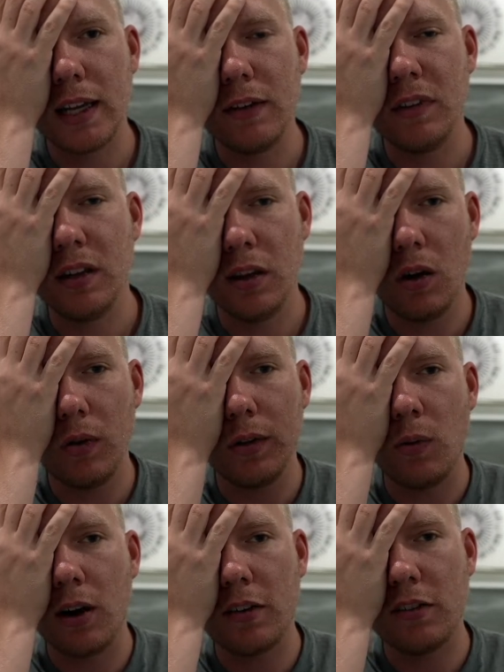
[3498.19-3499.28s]
Even though you
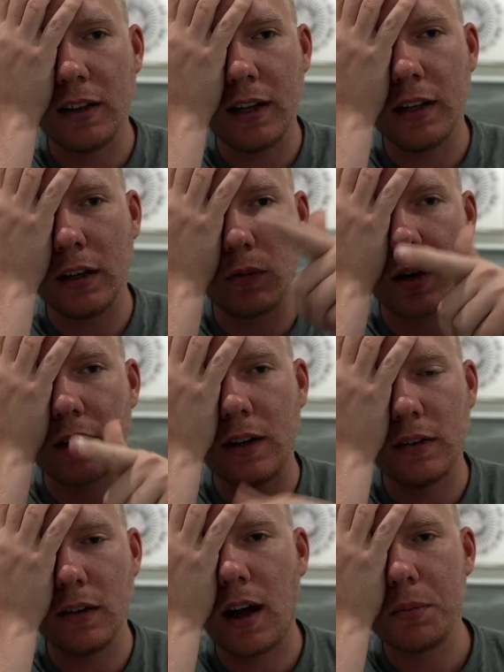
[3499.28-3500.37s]
are seeing it and can recognize
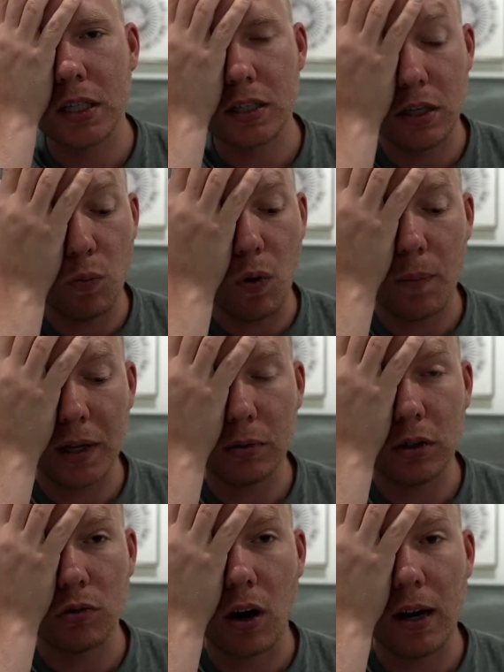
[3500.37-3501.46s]
the object, you won't be able to
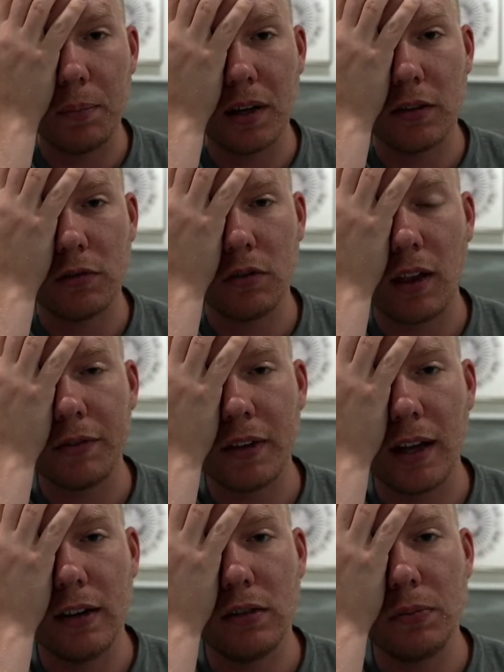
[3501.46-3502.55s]
draw it because your left
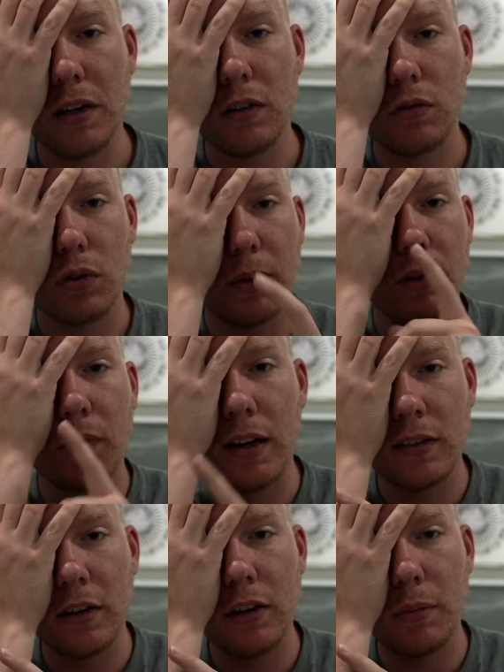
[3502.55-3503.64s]
hand is being controlled by the right
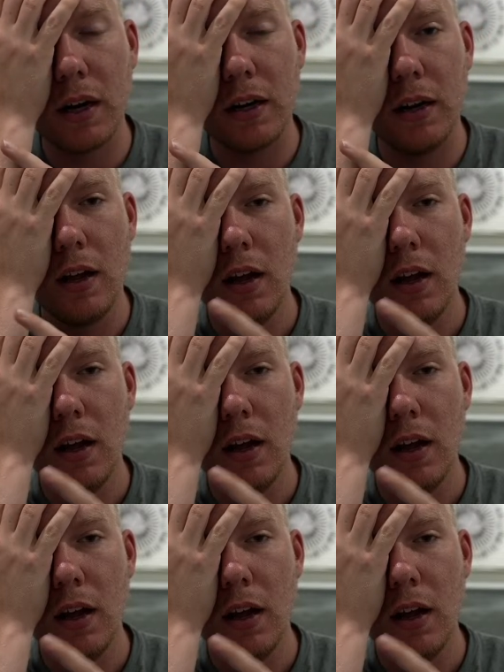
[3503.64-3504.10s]
side of your brain.